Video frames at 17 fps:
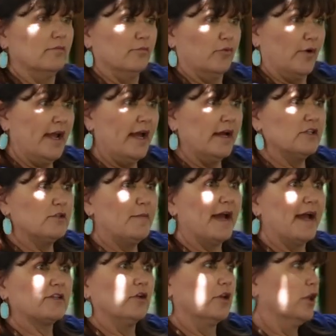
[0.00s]
branch
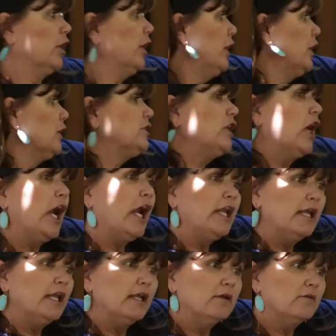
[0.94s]
back to a little
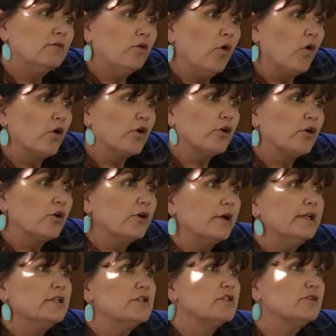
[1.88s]
tiny quarter
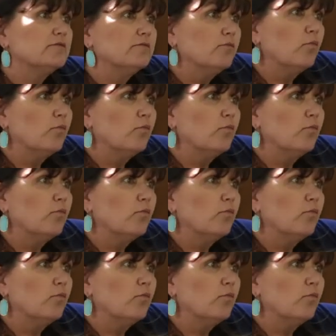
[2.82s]
inch,